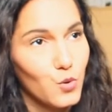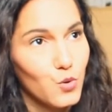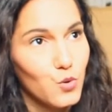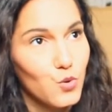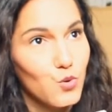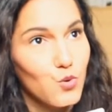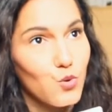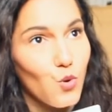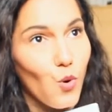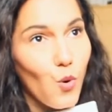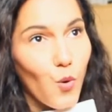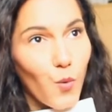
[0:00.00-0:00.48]

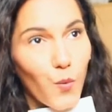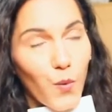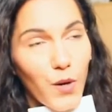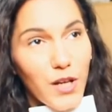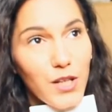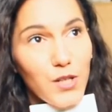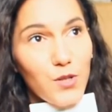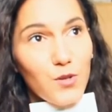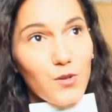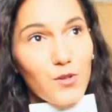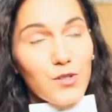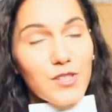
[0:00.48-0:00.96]
So
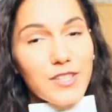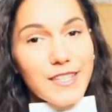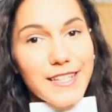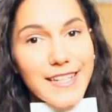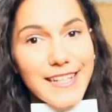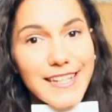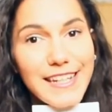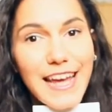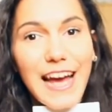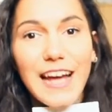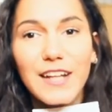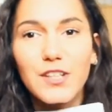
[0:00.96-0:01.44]
when you
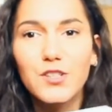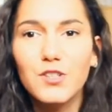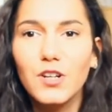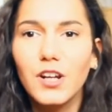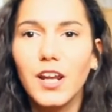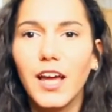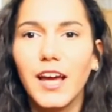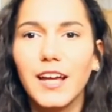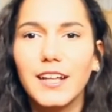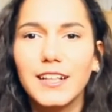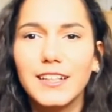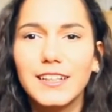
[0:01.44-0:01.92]
see that, you're
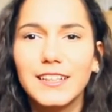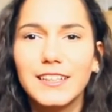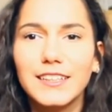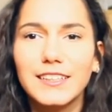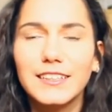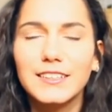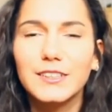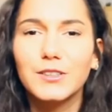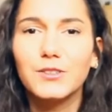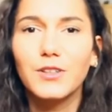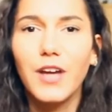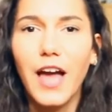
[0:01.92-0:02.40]
like,
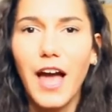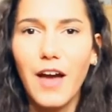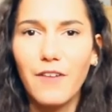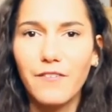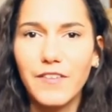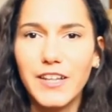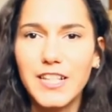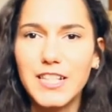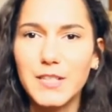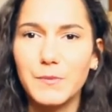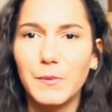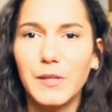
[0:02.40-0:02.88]
you have
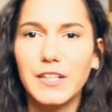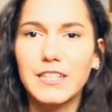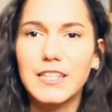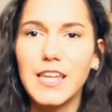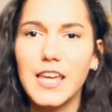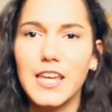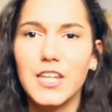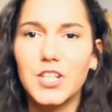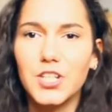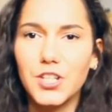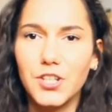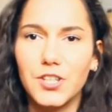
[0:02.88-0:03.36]

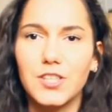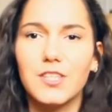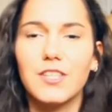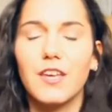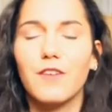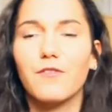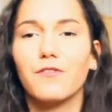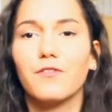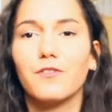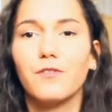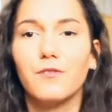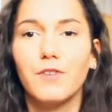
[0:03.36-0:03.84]
expectations
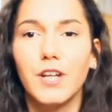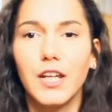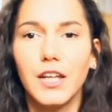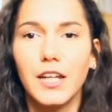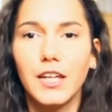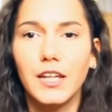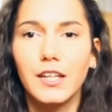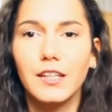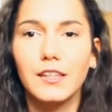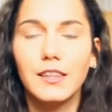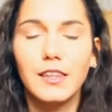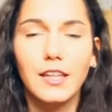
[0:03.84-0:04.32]
after
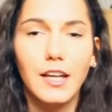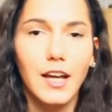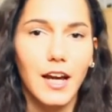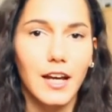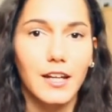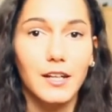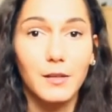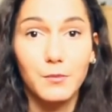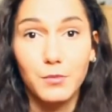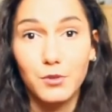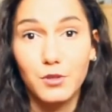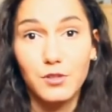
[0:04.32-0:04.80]
reading the
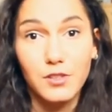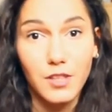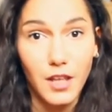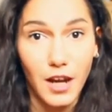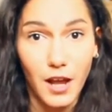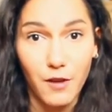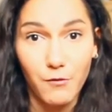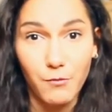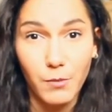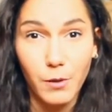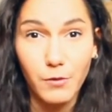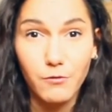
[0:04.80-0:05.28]
kind of books that
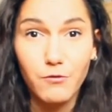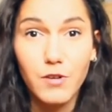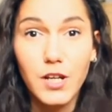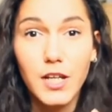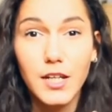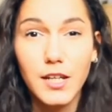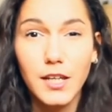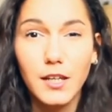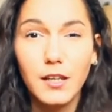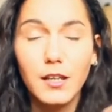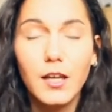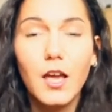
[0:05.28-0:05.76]
I've been
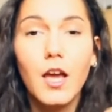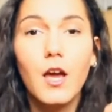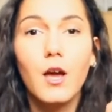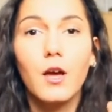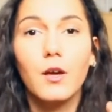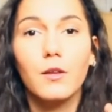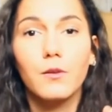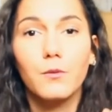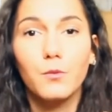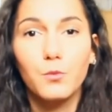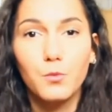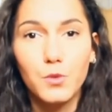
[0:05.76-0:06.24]
reading,
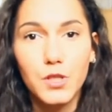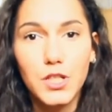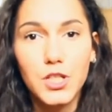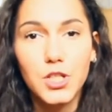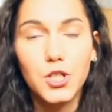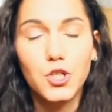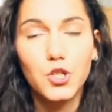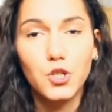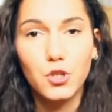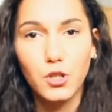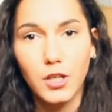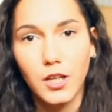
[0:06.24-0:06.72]

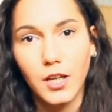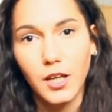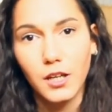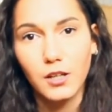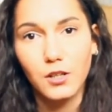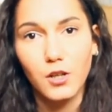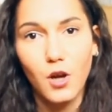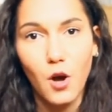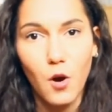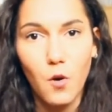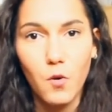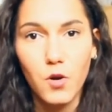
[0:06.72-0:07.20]
which you
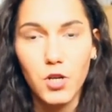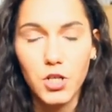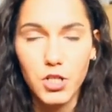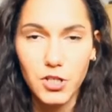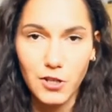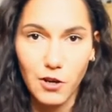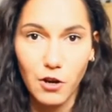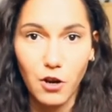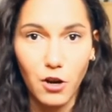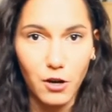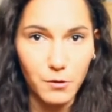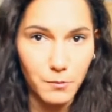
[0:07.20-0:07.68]
can go and
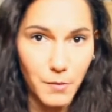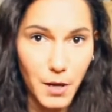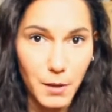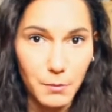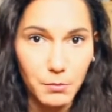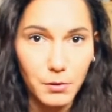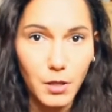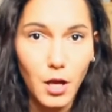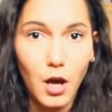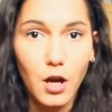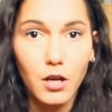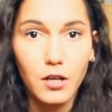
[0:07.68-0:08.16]
check on my
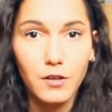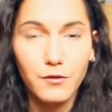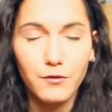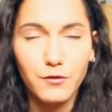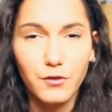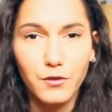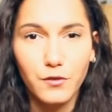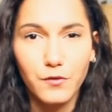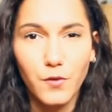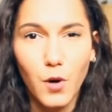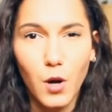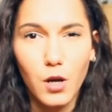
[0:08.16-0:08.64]
blog if
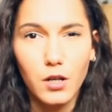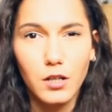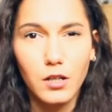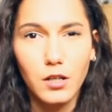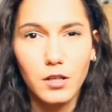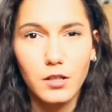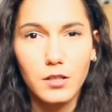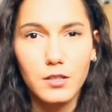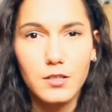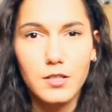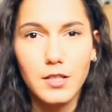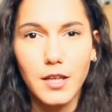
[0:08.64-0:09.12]
you want.
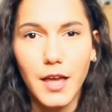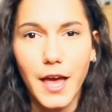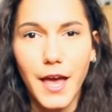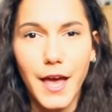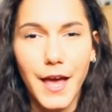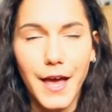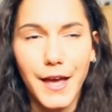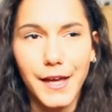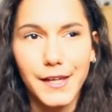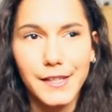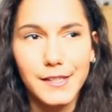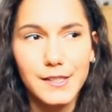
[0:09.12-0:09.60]

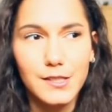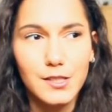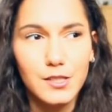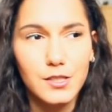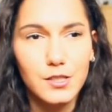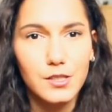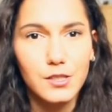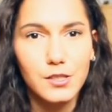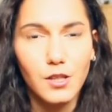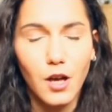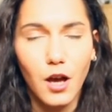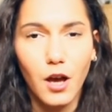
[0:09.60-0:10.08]

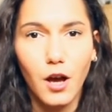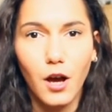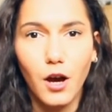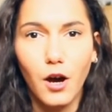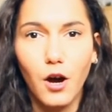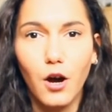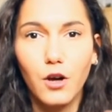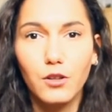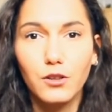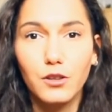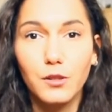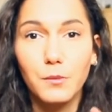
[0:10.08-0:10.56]
It's
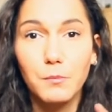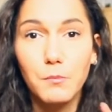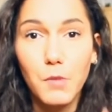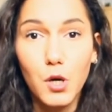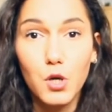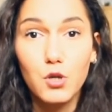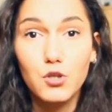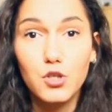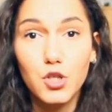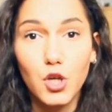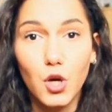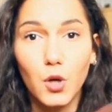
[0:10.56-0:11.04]
on the
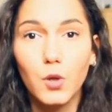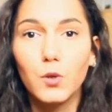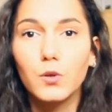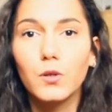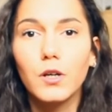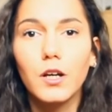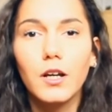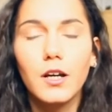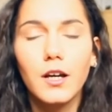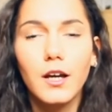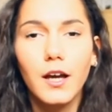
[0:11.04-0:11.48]
Mojo